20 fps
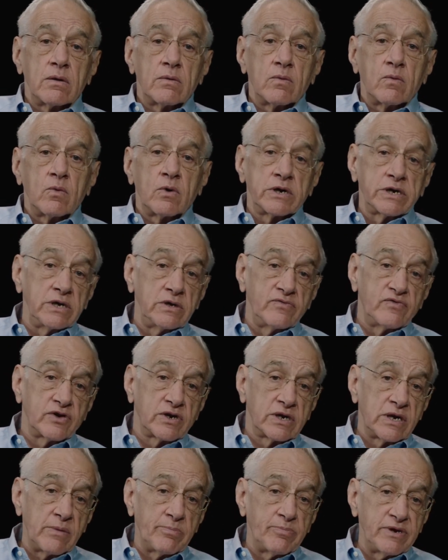working for
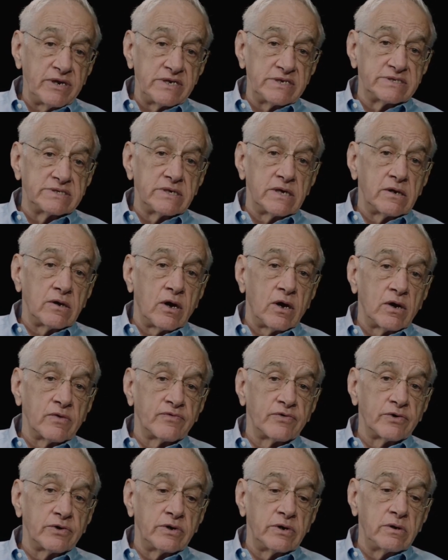companies that
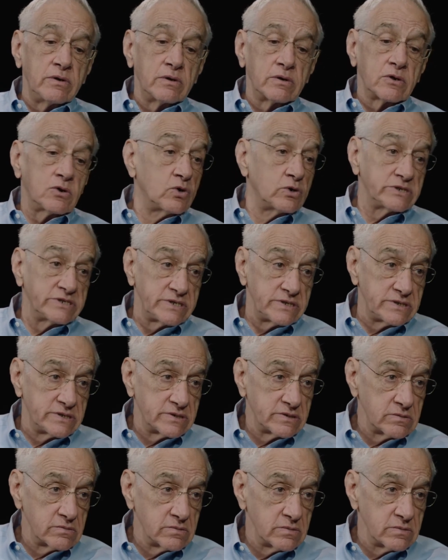offered courses.